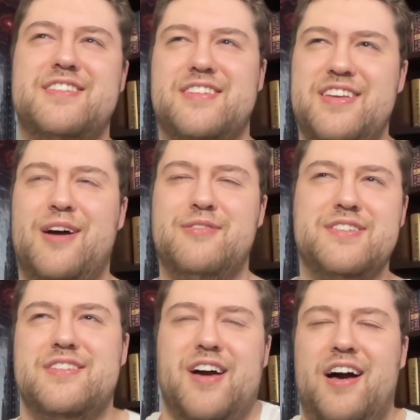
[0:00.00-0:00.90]

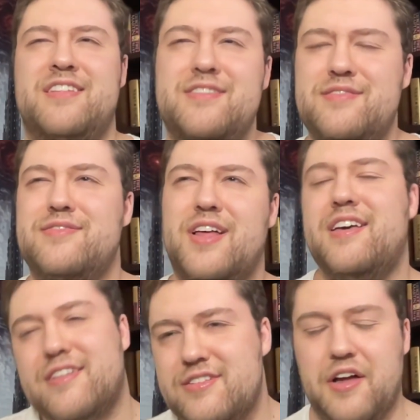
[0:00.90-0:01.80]
sounds kind of
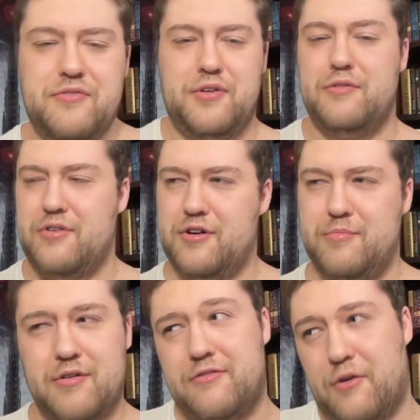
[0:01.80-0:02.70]
like stuff you've heard
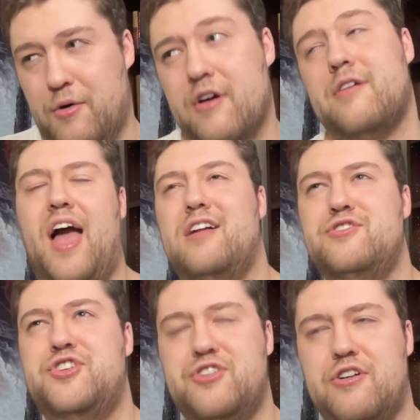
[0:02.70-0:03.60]
before, and
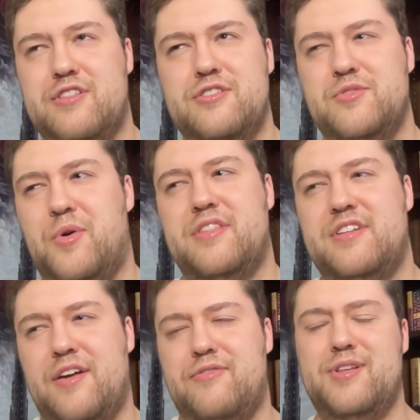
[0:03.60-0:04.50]
sure, this is one that
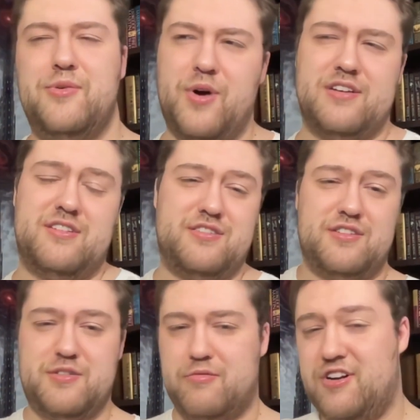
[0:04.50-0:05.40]
definitely wears its
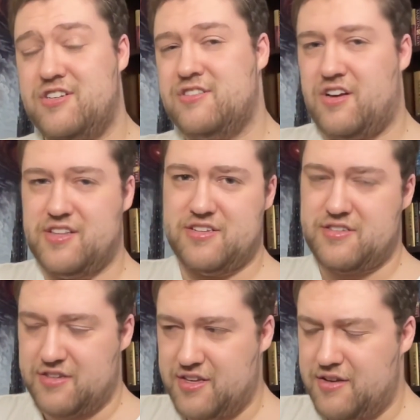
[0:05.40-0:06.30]
inspirations on its
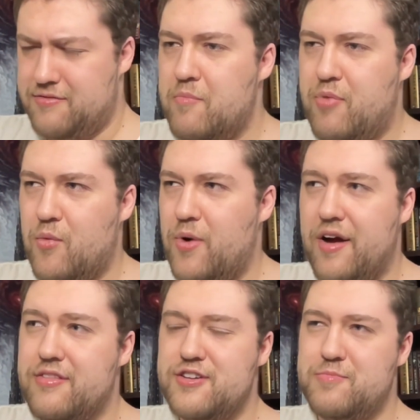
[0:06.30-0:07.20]
sleeve, but
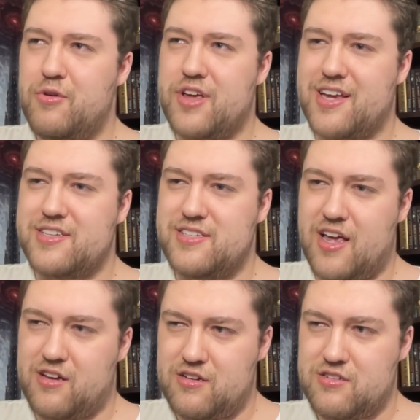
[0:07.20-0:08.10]
where this book
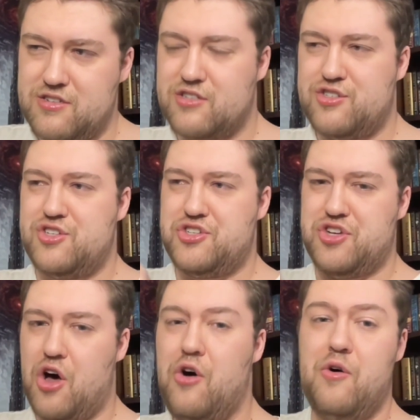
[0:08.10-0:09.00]
excels
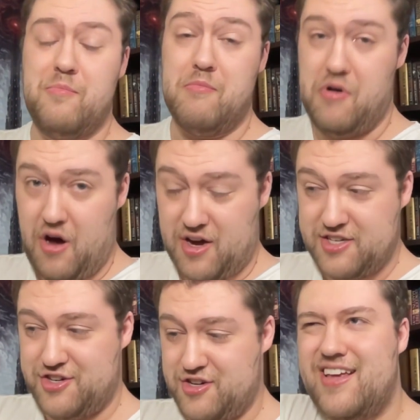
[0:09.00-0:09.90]
so
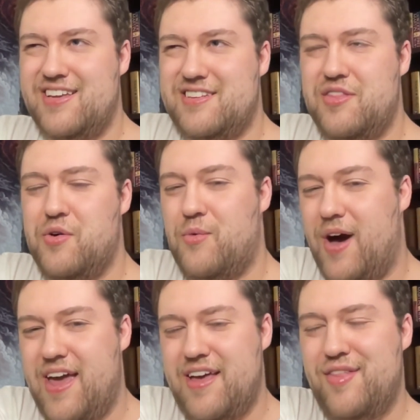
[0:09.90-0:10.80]
much is in the
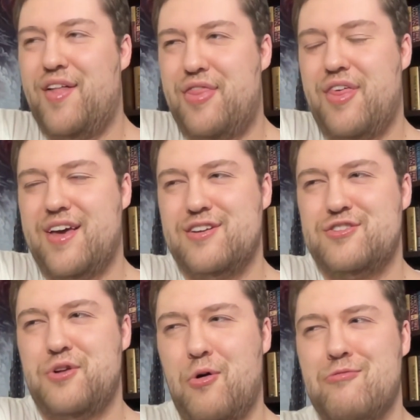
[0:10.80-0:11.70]
way that things
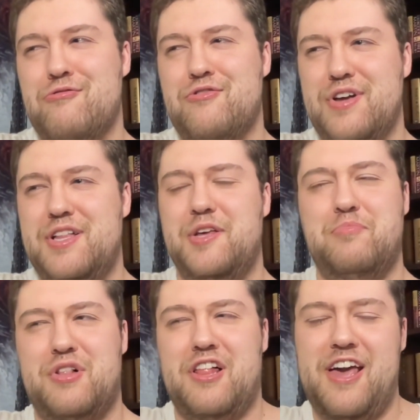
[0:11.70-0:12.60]
don't really
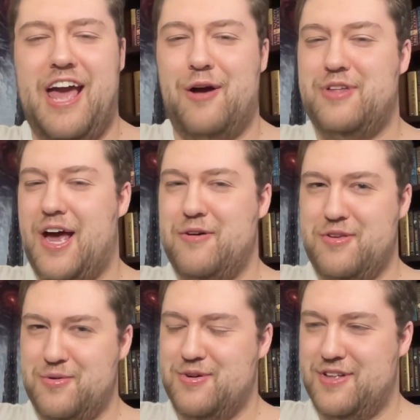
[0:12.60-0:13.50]
play out how
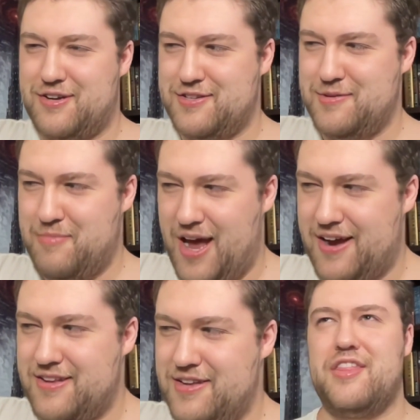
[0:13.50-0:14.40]
you would
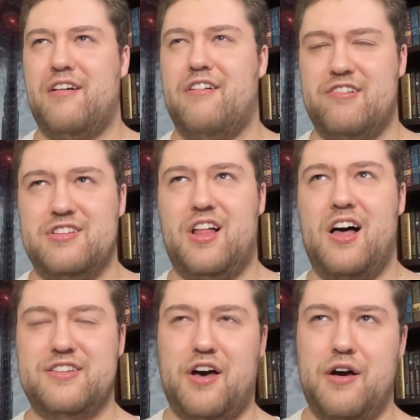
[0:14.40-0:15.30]
expect. There are a
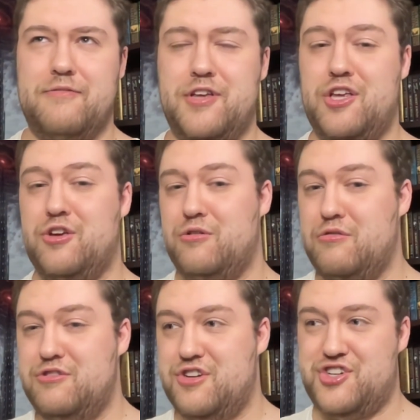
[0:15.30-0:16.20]
lot of
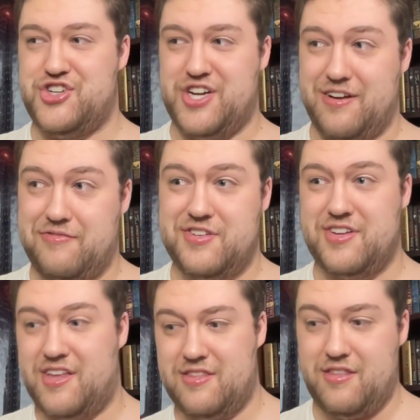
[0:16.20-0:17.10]
huge shifts
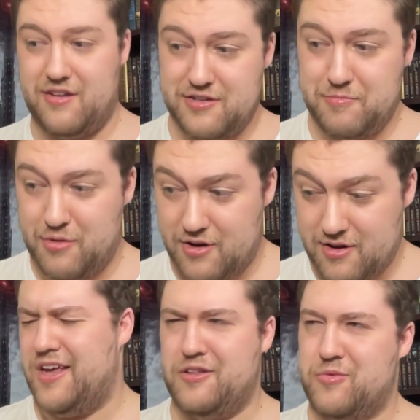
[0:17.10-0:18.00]
in this
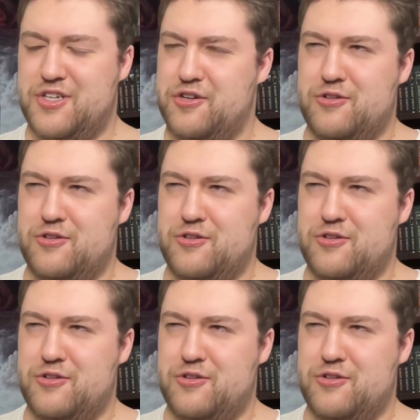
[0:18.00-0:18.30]
book, in which you